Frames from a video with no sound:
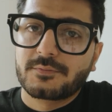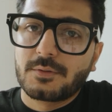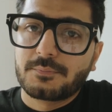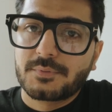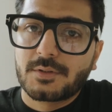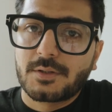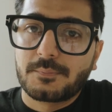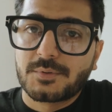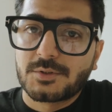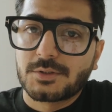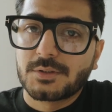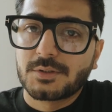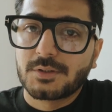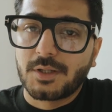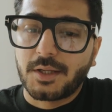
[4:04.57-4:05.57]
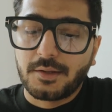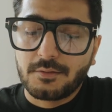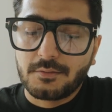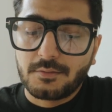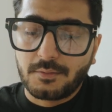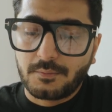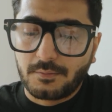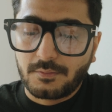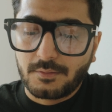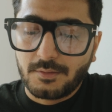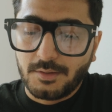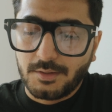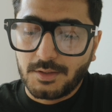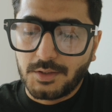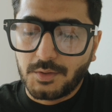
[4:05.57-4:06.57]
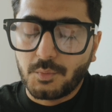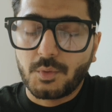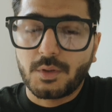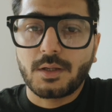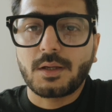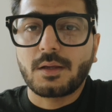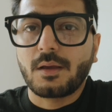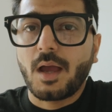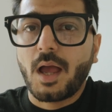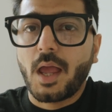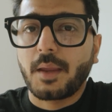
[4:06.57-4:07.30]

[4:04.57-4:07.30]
subscription here in UK.